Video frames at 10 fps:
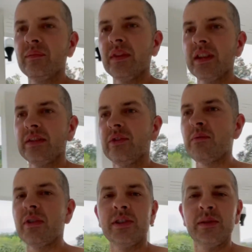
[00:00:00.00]
It's for
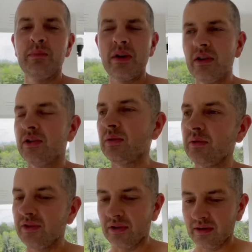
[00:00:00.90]
my spiritual
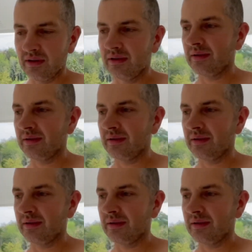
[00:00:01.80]
side.